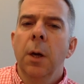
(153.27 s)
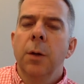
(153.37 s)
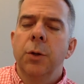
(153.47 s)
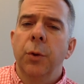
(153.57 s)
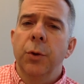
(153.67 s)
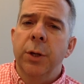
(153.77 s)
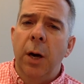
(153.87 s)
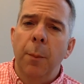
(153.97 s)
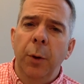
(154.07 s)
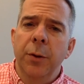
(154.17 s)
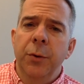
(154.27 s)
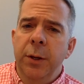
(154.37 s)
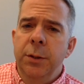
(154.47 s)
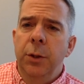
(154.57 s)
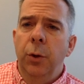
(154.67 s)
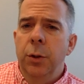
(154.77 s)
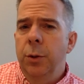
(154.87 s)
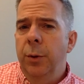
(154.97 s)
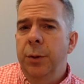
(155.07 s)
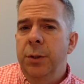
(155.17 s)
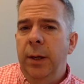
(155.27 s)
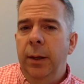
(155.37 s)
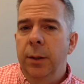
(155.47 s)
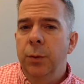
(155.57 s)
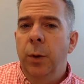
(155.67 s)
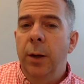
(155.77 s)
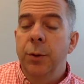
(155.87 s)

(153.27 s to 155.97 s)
So there's a couple other things that you can do with this data as well.